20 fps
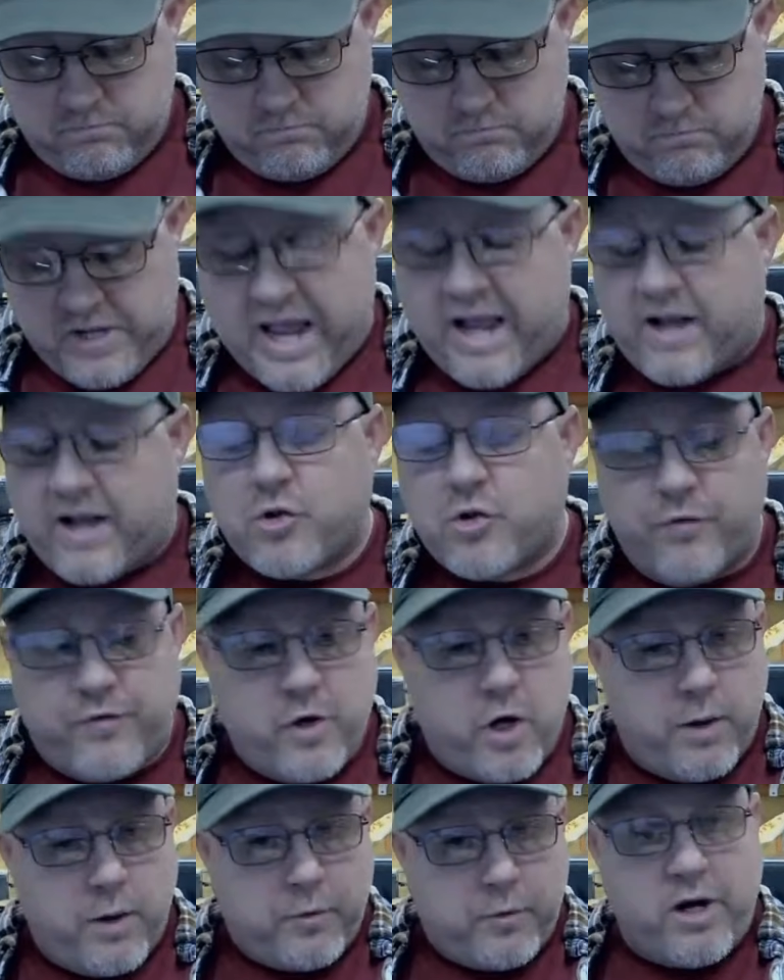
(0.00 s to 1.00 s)
yeah. So if
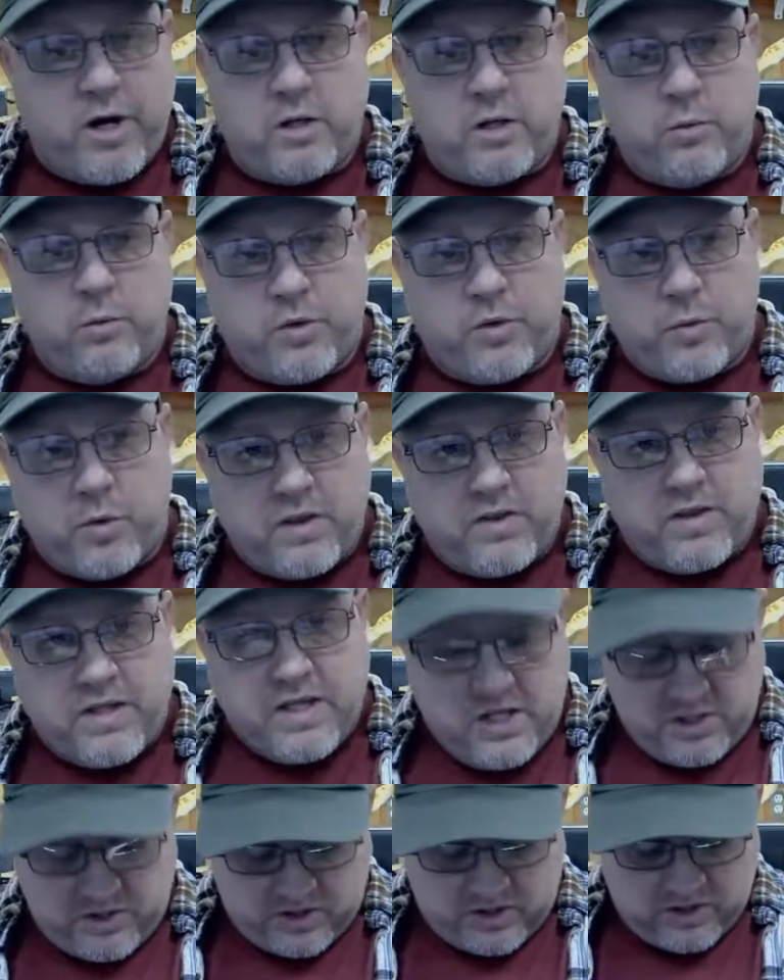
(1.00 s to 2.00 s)
you're upgrading with one of
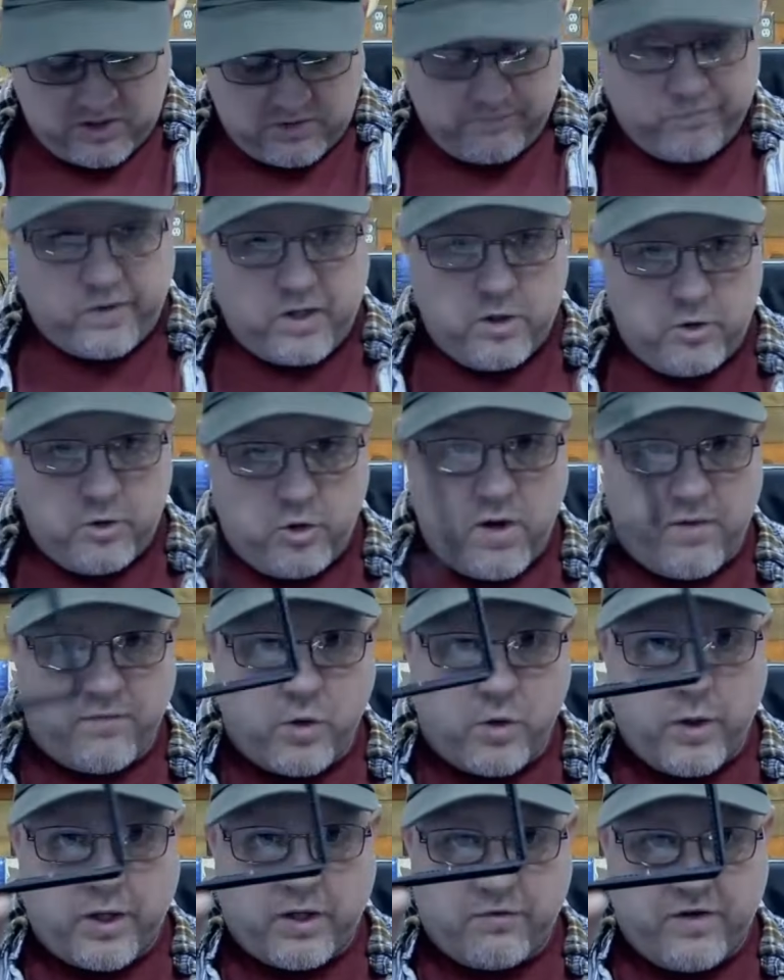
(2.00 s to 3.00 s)
these, and you have
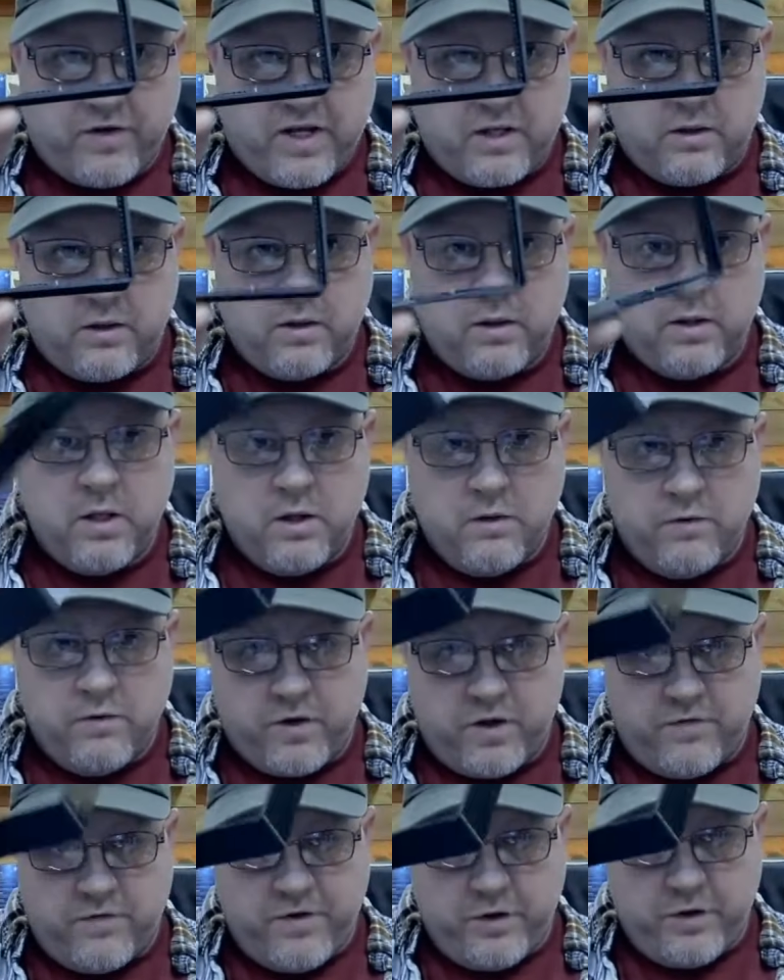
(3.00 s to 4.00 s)
the quick fit
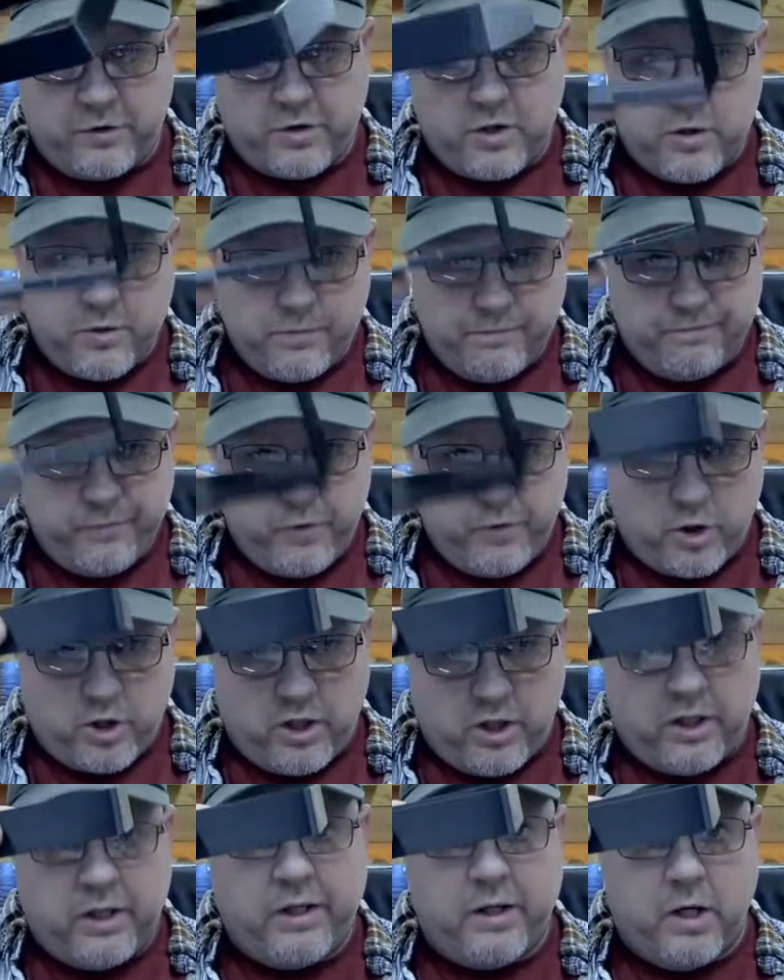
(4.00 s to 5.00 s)
for the filter, you're
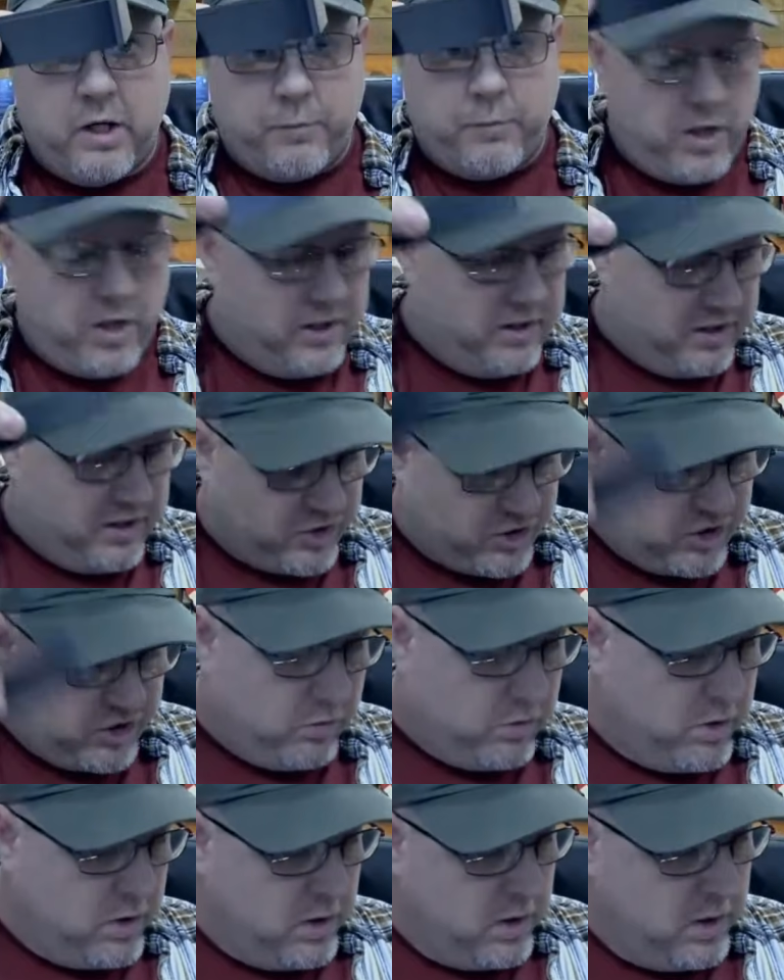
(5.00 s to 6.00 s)
going to need to upgrade this
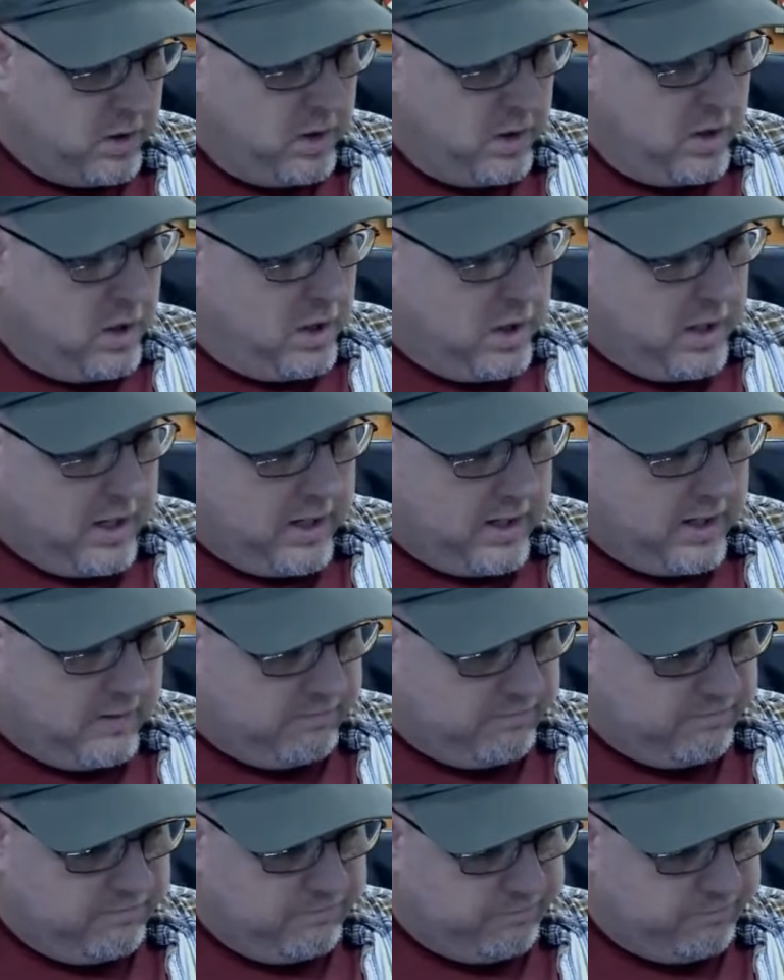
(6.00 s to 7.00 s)
too. I